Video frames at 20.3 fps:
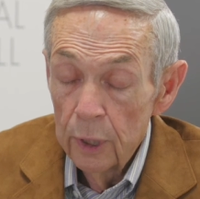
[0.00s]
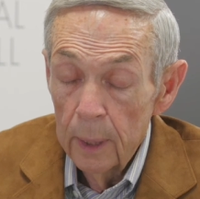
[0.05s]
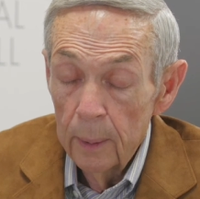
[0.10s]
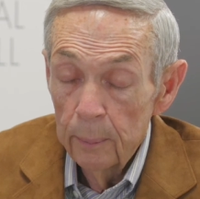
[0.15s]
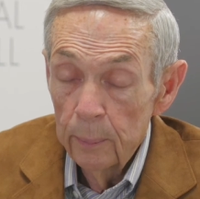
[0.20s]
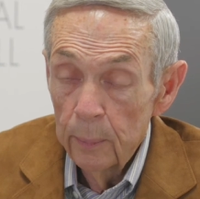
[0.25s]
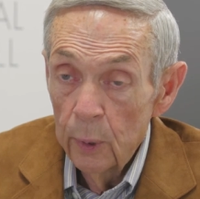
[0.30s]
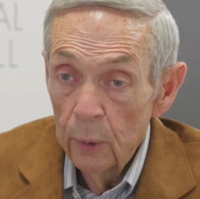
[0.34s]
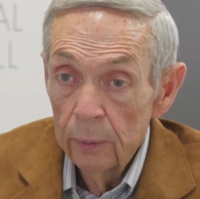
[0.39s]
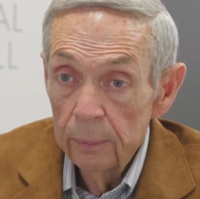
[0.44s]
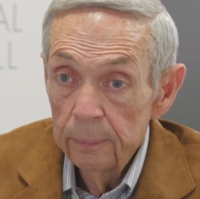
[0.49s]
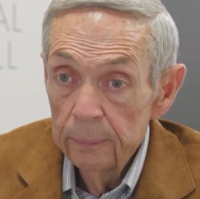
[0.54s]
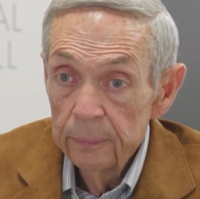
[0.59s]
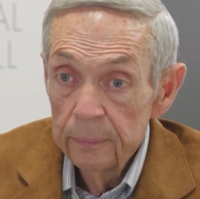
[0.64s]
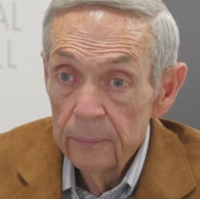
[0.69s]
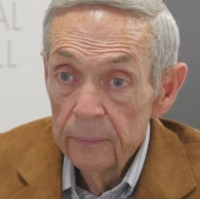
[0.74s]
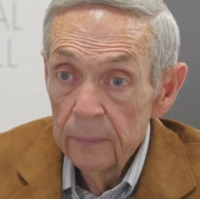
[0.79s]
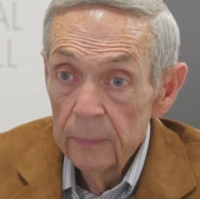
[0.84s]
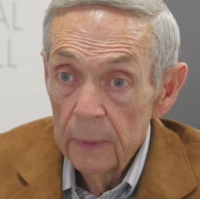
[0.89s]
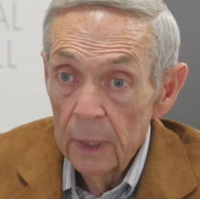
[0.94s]
number,
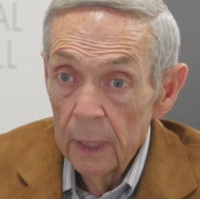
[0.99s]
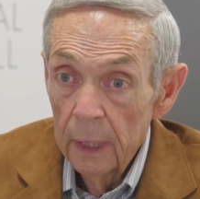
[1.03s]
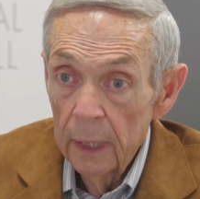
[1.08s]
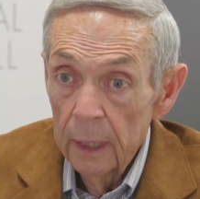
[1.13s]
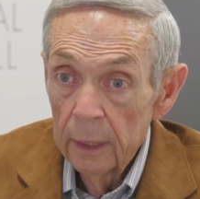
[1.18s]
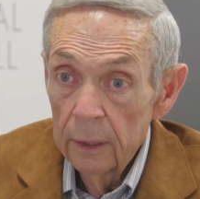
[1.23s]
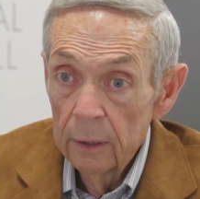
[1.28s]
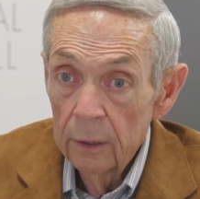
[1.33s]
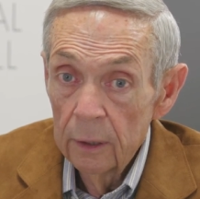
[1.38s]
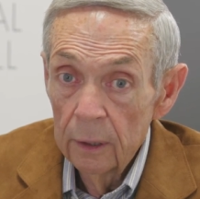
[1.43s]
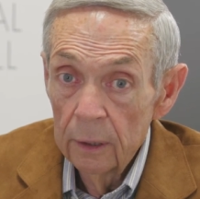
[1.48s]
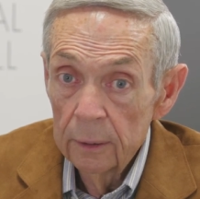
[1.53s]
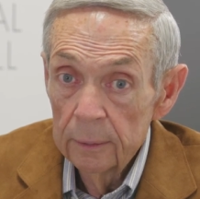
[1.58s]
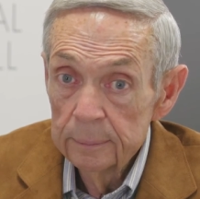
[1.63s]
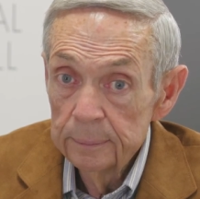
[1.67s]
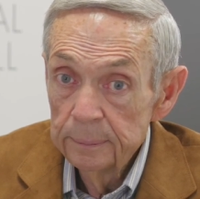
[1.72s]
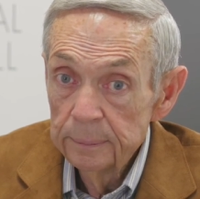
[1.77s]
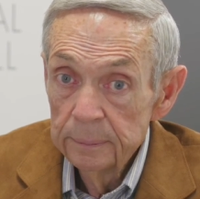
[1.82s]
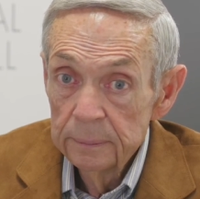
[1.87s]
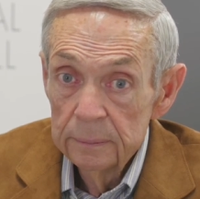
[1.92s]
and
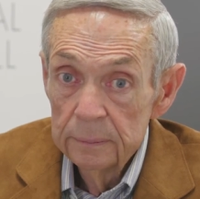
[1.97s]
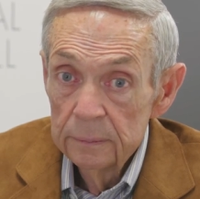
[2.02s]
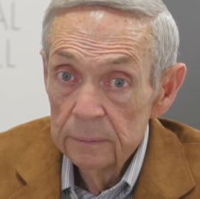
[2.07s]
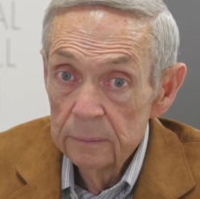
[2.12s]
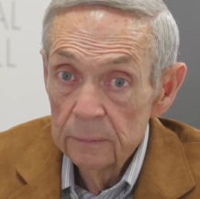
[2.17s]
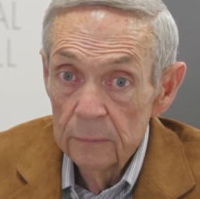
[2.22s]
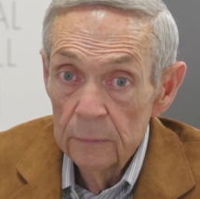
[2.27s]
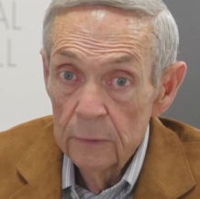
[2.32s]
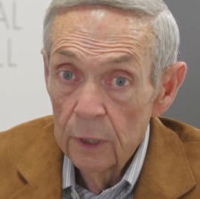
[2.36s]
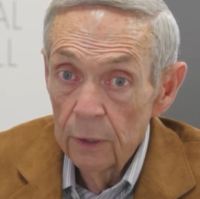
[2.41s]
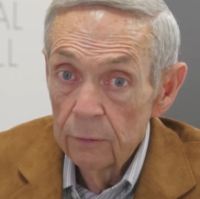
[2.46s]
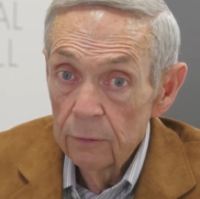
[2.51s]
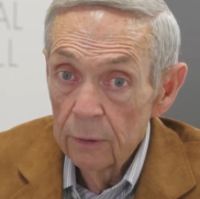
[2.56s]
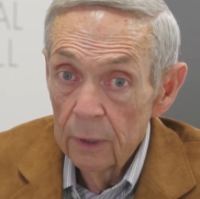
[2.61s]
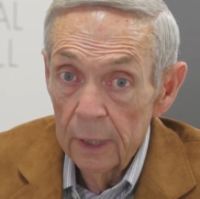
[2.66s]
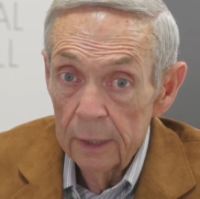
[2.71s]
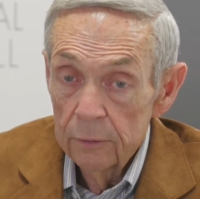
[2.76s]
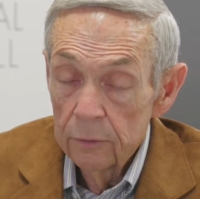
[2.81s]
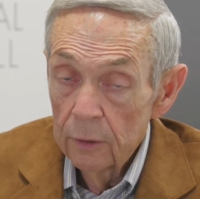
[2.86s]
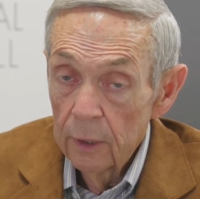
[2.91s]
because,
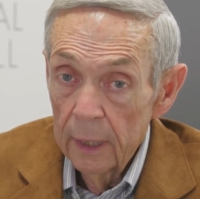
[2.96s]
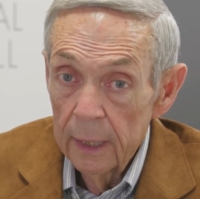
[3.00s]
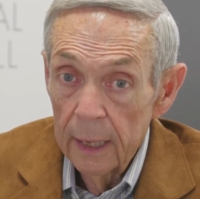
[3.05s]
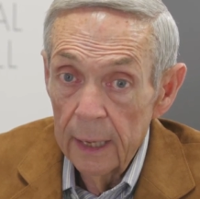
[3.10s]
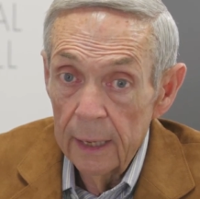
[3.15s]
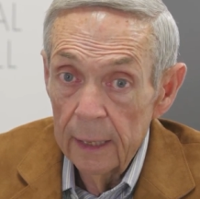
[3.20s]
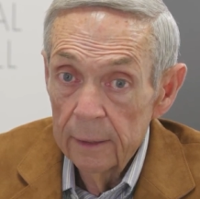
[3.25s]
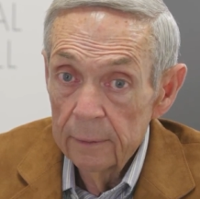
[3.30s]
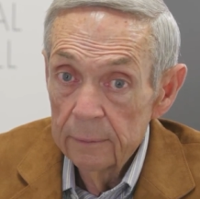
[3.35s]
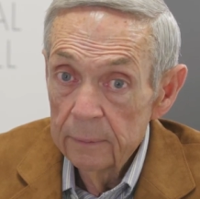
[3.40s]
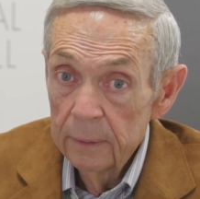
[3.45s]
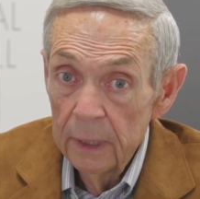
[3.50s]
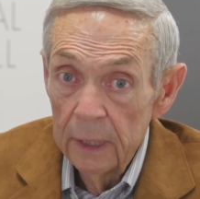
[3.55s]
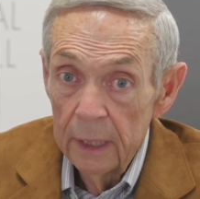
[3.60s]
like I say,